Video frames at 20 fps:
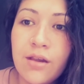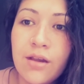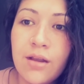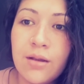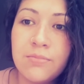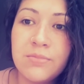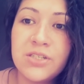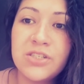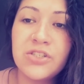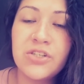
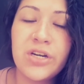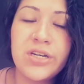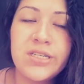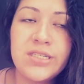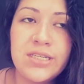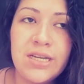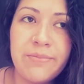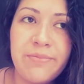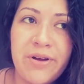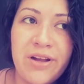I'm just trying to
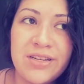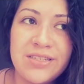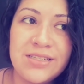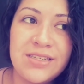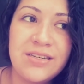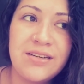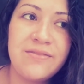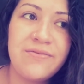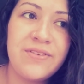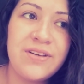stay
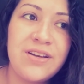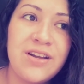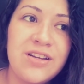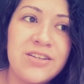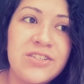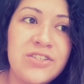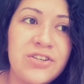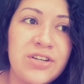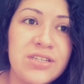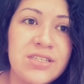positive and
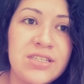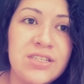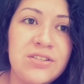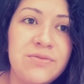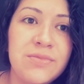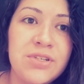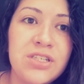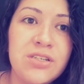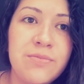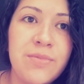not stress
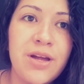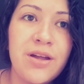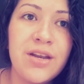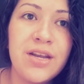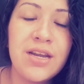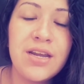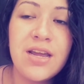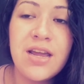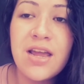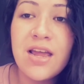too much about
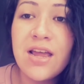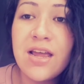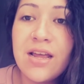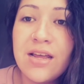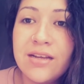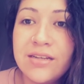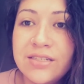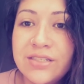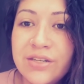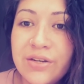it.
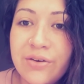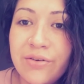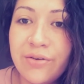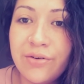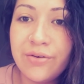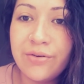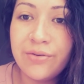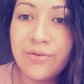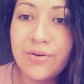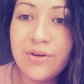
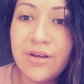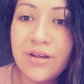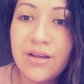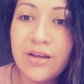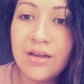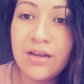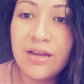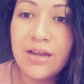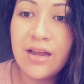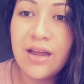So
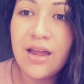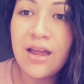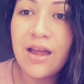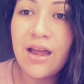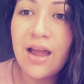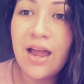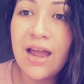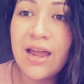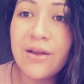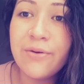
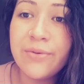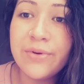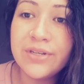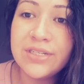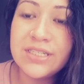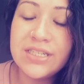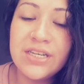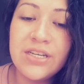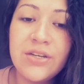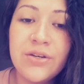I will
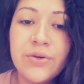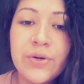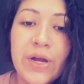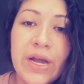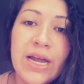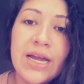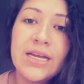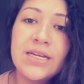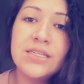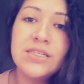see you
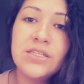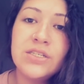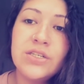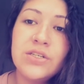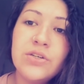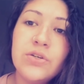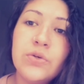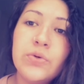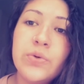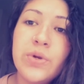guys
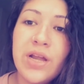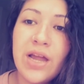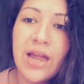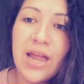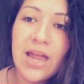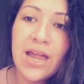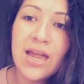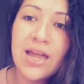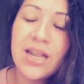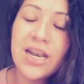soon,
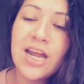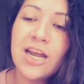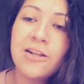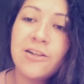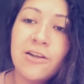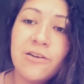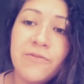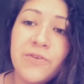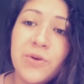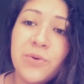and I
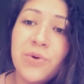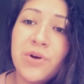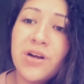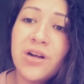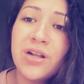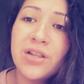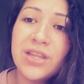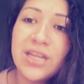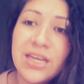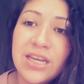love you
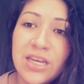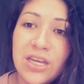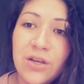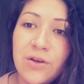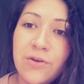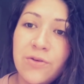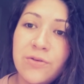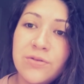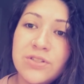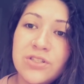all. Thank
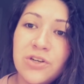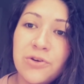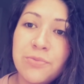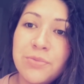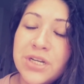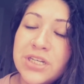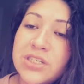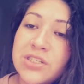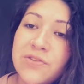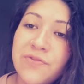you so
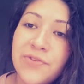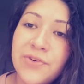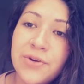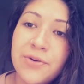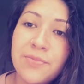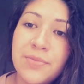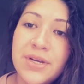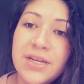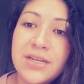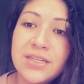much
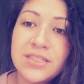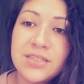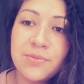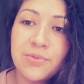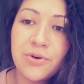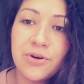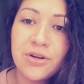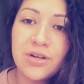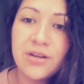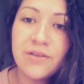for being
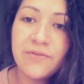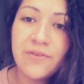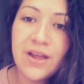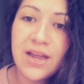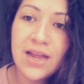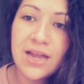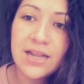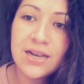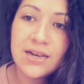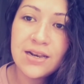supportive
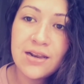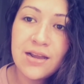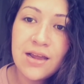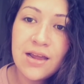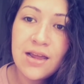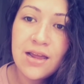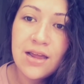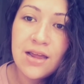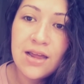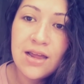and
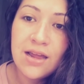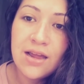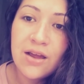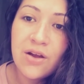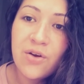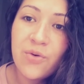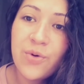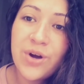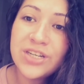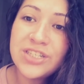
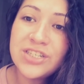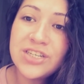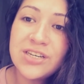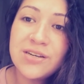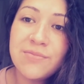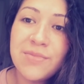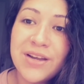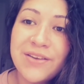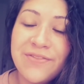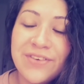
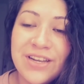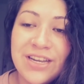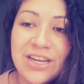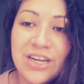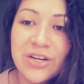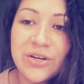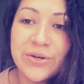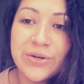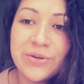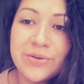watching my
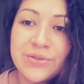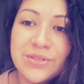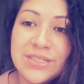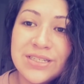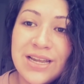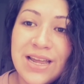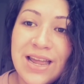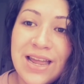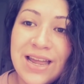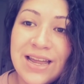
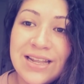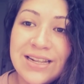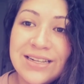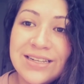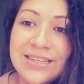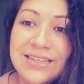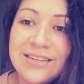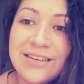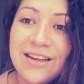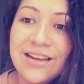videos,
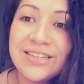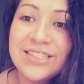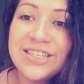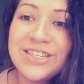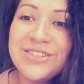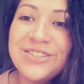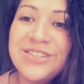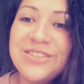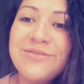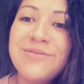and I'll
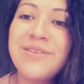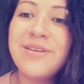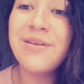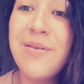see you soon.